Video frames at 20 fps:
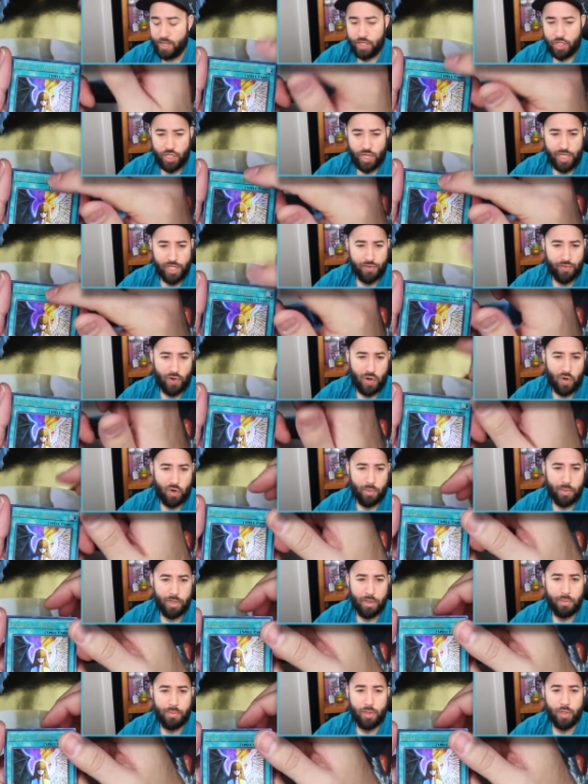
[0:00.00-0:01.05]
Change of Heart would
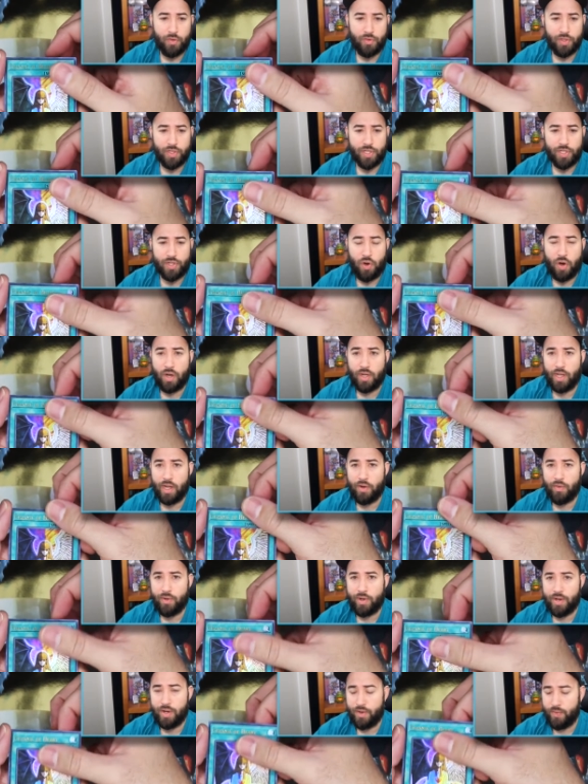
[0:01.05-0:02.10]
be a beautiful Starlight
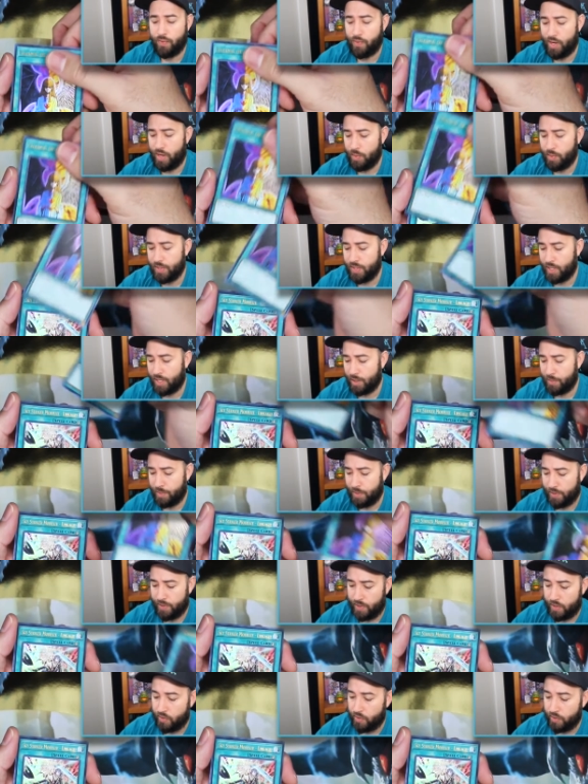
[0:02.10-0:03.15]
Rare, I was thinking
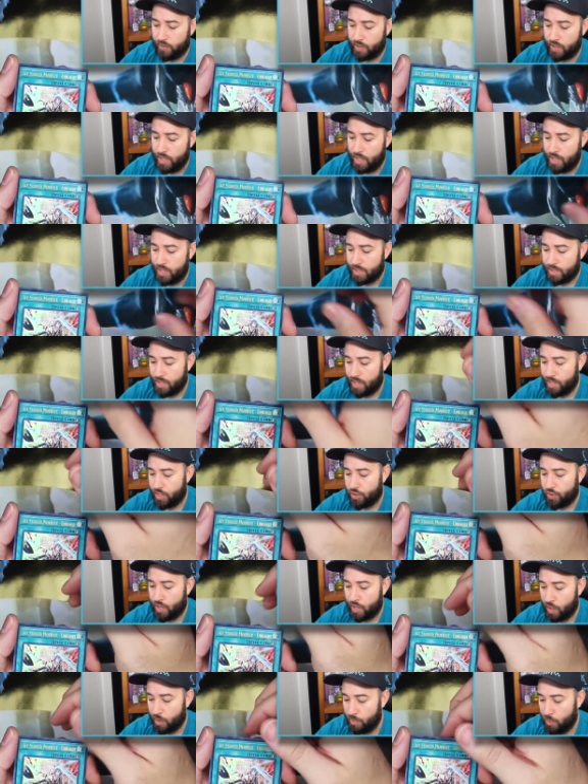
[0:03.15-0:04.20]
about that earlier. Sky
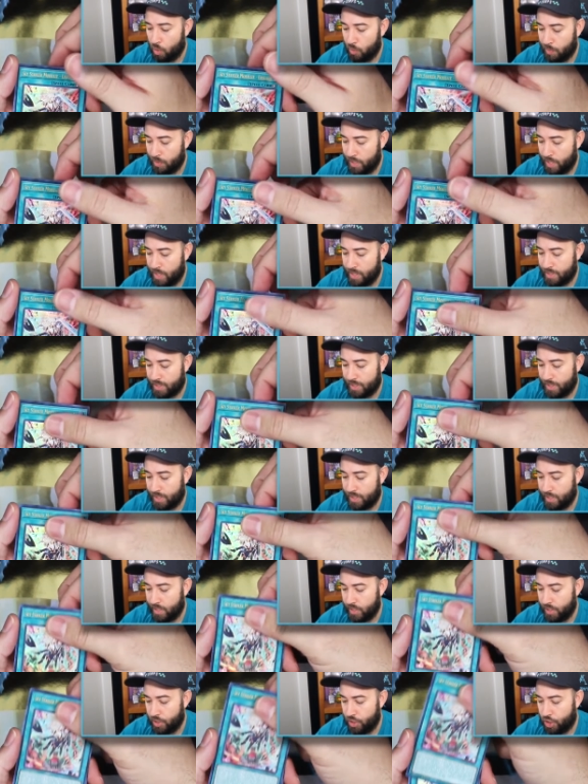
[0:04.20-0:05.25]
Striker Mobilize,
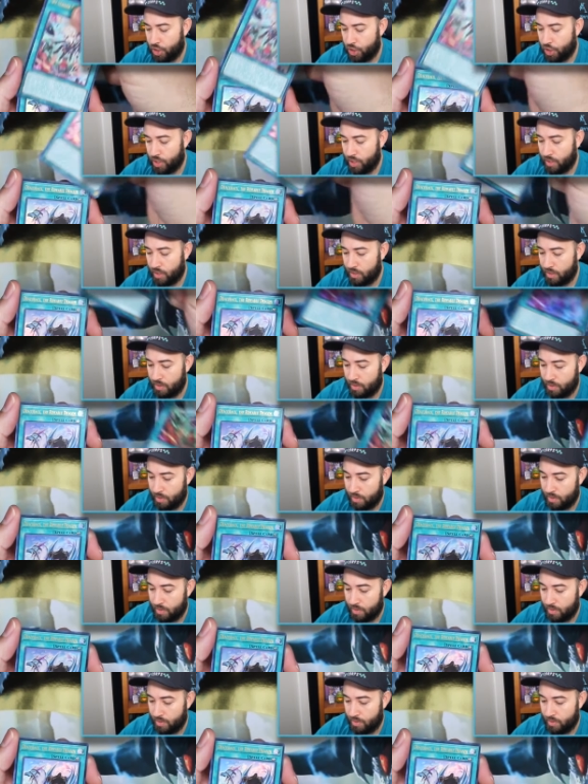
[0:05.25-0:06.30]
Linkage,
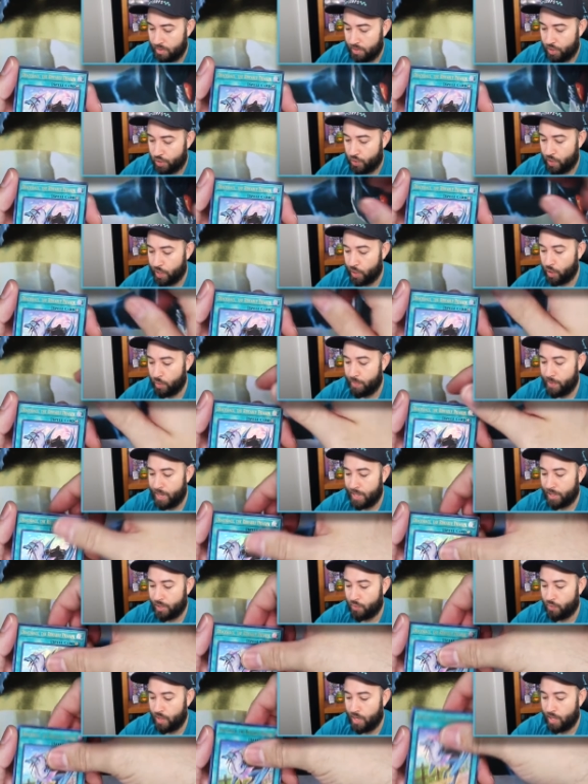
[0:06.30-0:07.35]

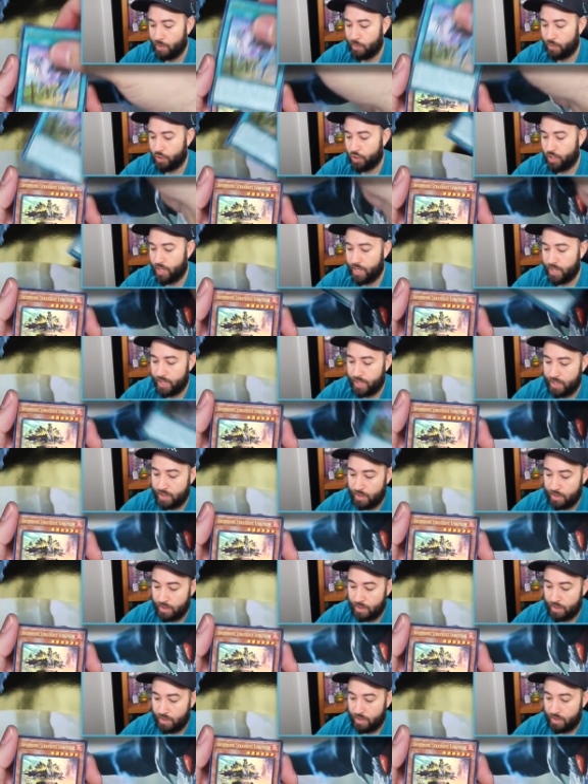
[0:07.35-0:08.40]
Dracoback, the Rideable Dragon,
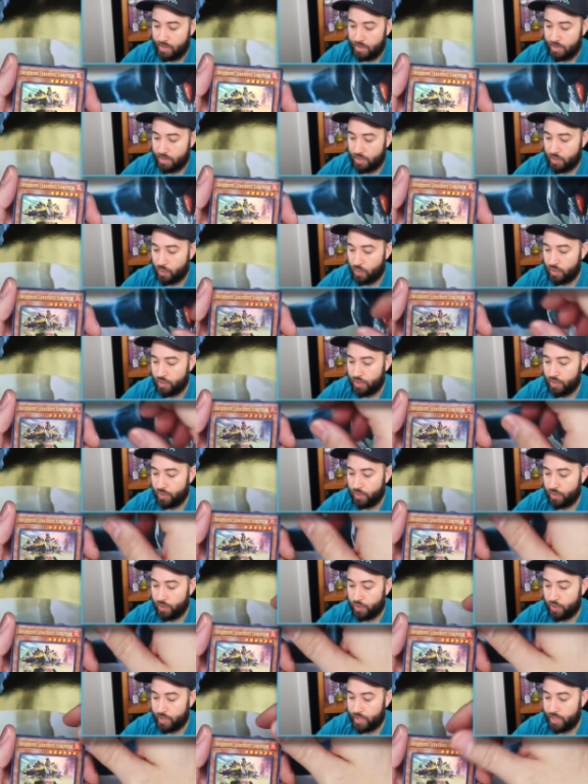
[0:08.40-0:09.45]
Sword
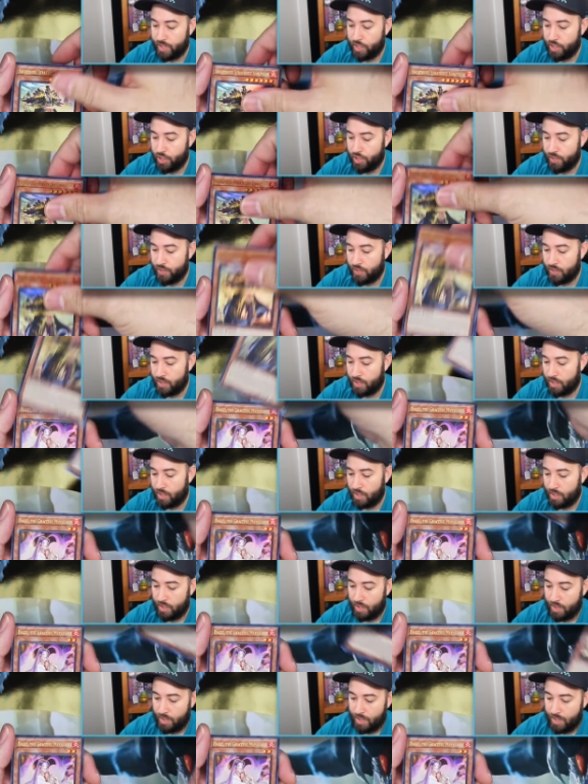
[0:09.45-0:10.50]
Soul Strategist,
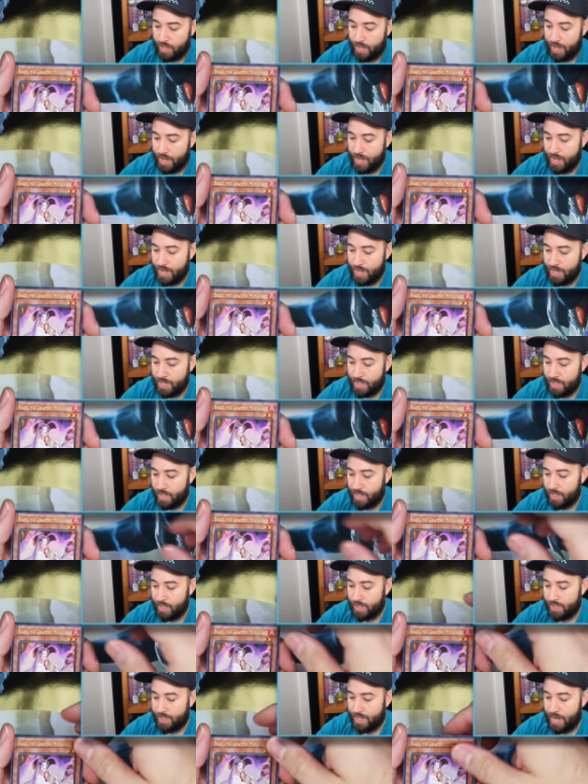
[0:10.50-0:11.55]
and
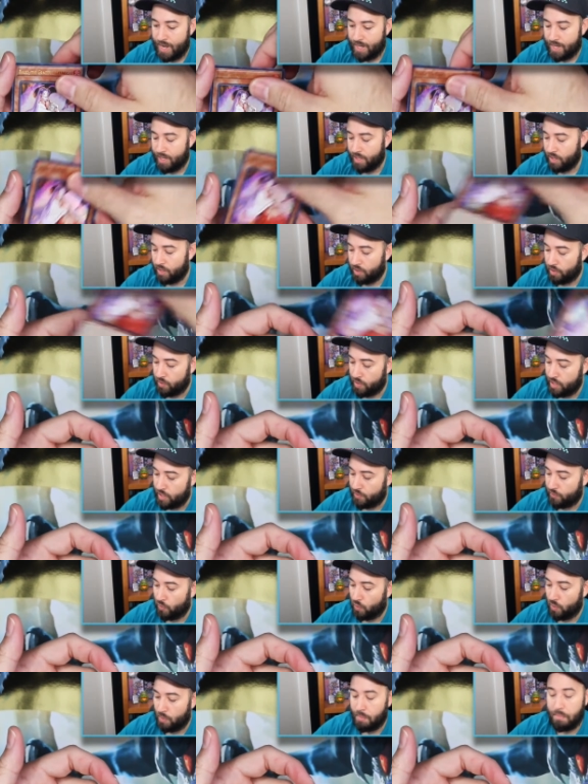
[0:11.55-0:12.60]
Daki the
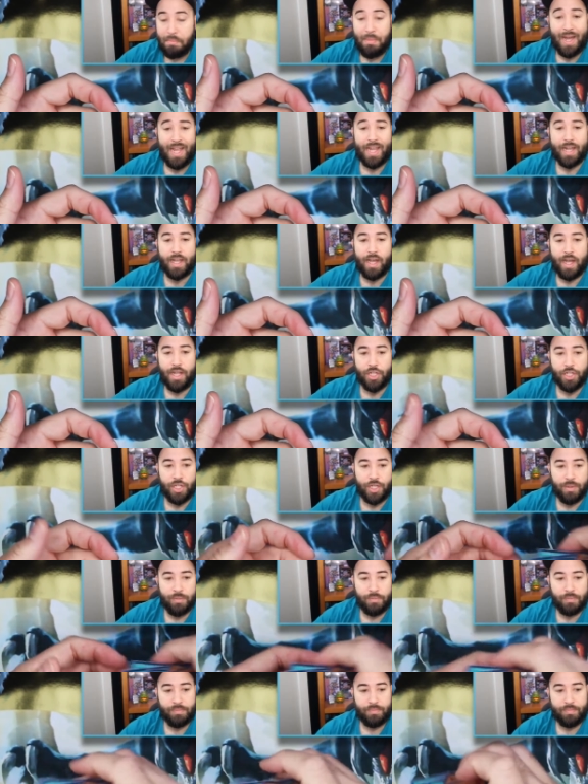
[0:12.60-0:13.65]
Graceful
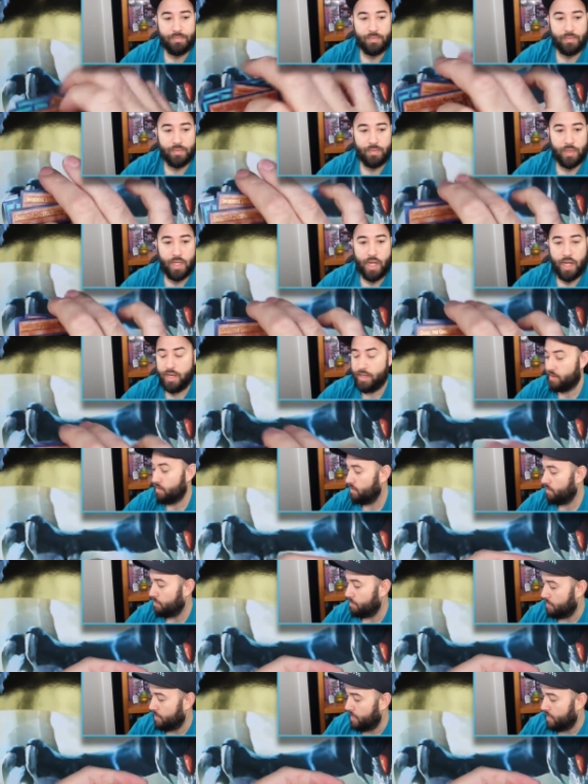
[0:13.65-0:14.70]
Mayakashi. Not
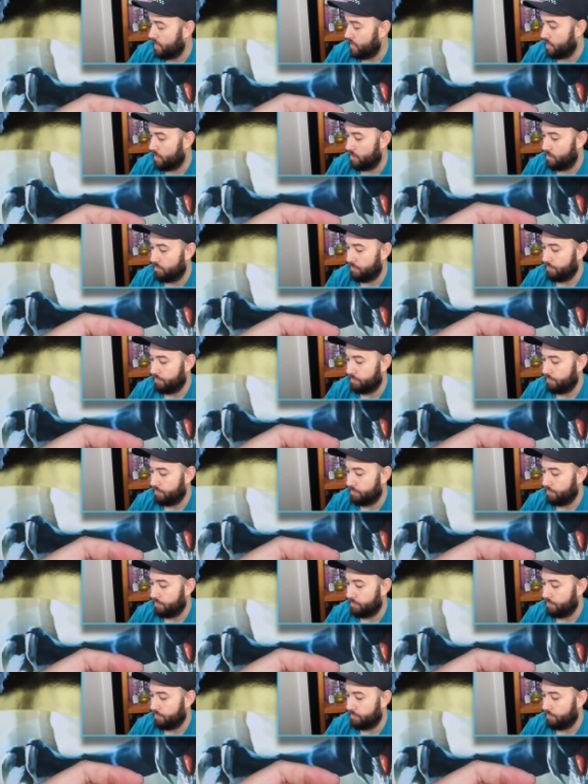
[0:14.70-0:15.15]
bad.